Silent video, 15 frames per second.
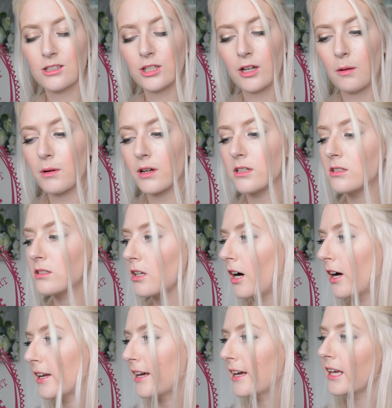so I'm going to
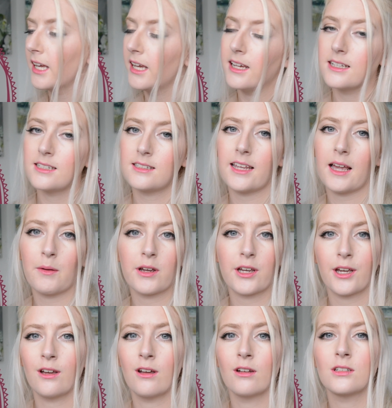start it, see how it
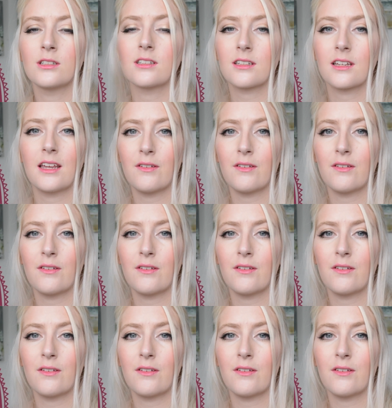goes.